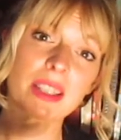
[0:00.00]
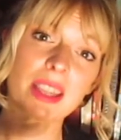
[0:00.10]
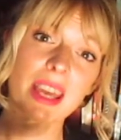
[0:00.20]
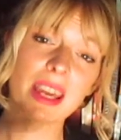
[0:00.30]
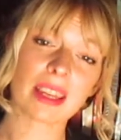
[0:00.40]
as
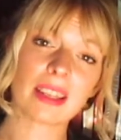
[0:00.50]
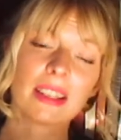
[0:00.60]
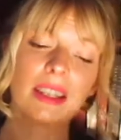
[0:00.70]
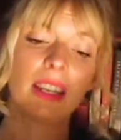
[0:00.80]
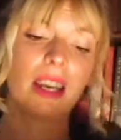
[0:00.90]
thick.
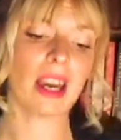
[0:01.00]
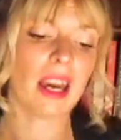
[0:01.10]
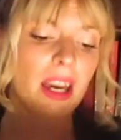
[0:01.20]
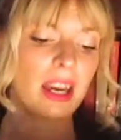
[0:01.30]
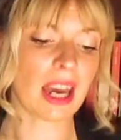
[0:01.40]

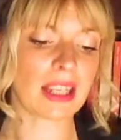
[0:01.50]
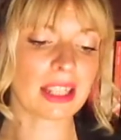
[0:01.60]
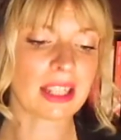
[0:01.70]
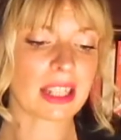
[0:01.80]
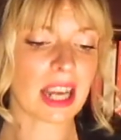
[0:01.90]
As
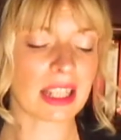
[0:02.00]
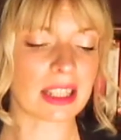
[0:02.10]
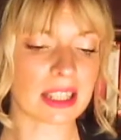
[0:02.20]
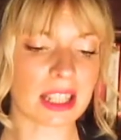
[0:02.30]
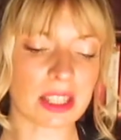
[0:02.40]
it
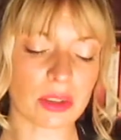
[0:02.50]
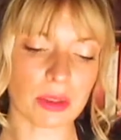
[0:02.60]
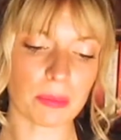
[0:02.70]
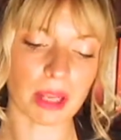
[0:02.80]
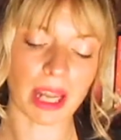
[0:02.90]
stands, this
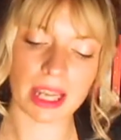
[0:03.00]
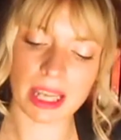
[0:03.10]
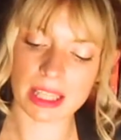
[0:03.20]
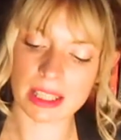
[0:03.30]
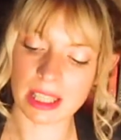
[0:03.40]
screenplay
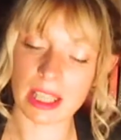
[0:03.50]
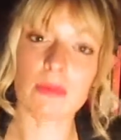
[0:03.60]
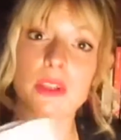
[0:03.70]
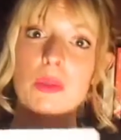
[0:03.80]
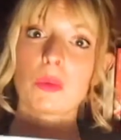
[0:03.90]
is The
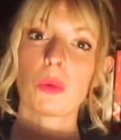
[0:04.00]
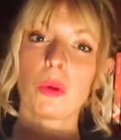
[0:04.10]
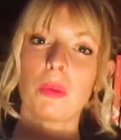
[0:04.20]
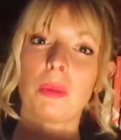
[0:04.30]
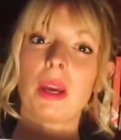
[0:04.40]
Invisible
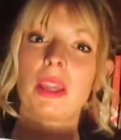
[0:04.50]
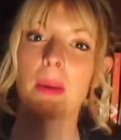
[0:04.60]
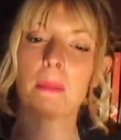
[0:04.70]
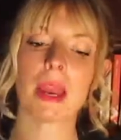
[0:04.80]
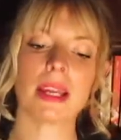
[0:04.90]
Woman by the
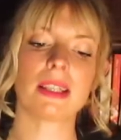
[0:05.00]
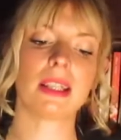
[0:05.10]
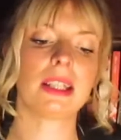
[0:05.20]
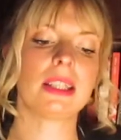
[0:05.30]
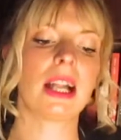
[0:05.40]

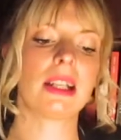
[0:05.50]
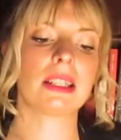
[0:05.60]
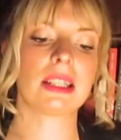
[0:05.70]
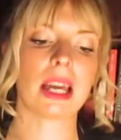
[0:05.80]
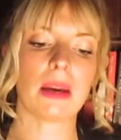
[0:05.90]
amazingly
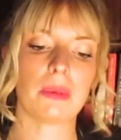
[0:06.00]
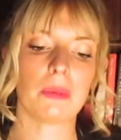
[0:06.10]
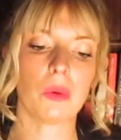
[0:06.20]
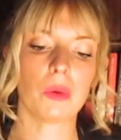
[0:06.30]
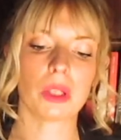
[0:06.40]
talented Abby
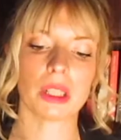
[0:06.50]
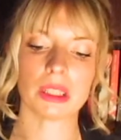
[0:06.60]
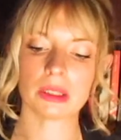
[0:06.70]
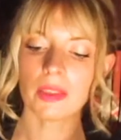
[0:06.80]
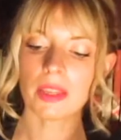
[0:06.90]
Morgan.